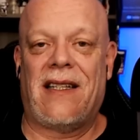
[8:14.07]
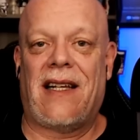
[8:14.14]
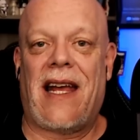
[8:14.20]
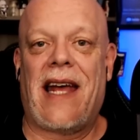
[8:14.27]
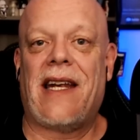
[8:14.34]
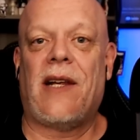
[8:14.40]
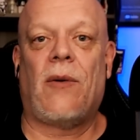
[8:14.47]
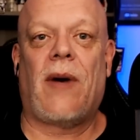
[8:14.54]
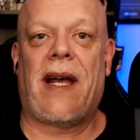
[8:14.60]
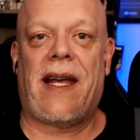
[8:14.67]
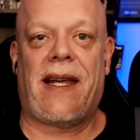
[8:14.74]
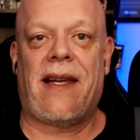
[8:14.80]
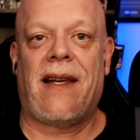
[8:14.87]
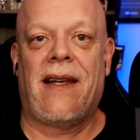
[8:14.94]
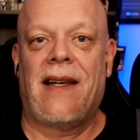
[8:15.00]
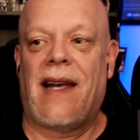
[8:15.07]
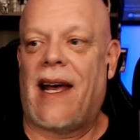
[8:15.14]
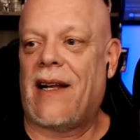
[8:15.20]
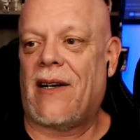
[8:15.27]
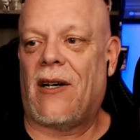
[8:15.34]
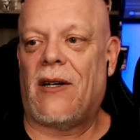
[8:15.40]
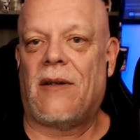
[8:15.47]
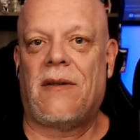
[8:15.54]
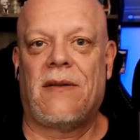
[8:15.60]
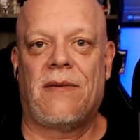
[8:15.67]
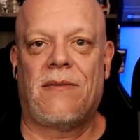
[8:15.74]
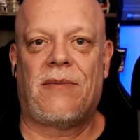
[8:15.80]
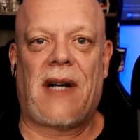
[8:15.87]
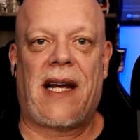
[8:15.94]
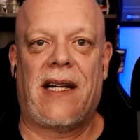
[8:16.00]
any way at all,
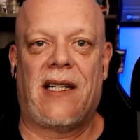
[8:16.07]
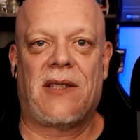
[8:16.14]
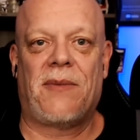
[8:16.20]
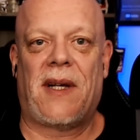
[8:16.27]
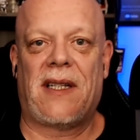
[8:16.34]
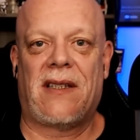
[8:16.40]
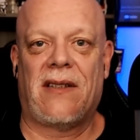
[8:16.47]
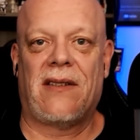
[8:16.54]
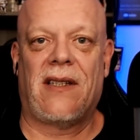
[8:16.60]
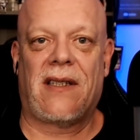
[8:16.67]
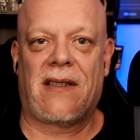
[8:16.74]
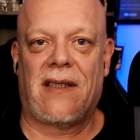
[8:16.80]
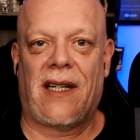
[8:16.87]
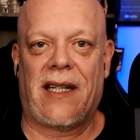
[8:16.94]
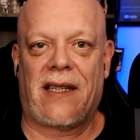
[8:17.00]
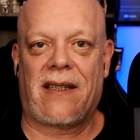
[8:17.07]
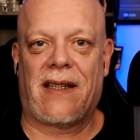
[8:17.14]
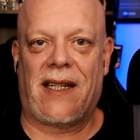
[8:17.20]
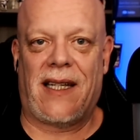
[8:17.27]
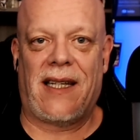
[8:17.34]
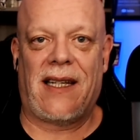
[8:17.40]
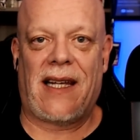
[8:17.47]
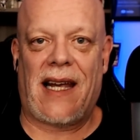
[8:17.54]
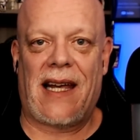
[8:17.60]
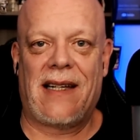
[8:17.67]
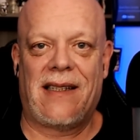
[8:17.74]
Brian is made to look like the